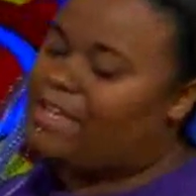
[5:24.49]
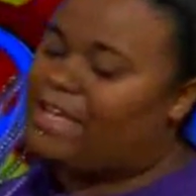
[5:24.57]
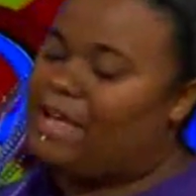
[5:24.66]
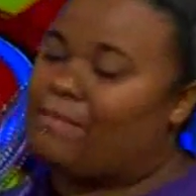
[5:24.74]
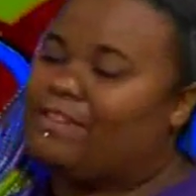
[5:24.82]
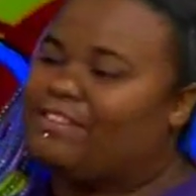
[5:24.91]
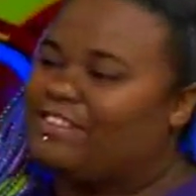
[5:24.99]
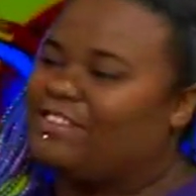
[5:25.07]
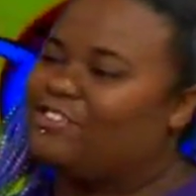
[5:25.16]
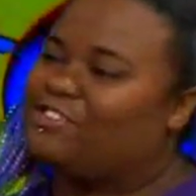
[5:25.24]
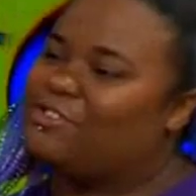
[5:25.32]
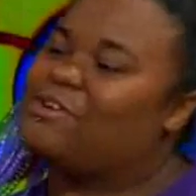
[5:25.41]
He came into
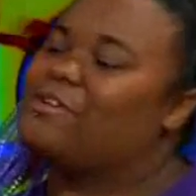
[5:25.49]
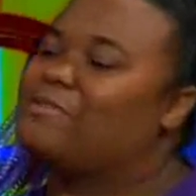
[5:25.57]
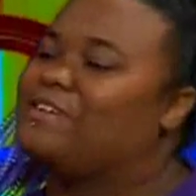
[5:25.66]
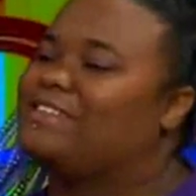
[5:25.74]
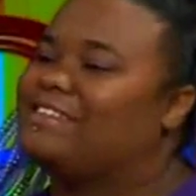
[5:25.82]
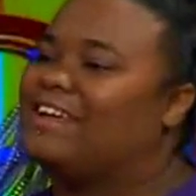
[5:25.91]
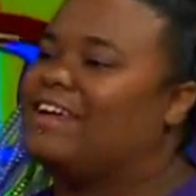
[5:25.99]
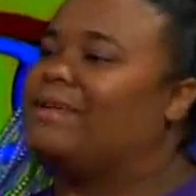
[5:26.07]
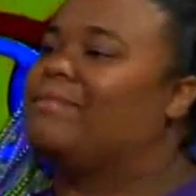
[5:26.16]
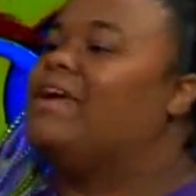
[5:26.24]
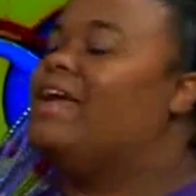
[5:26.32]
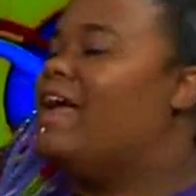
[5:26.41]
the store one
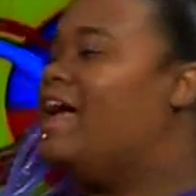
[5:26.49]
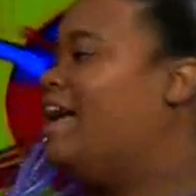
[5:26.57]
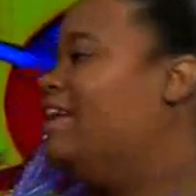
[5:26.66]
time, uh-huh.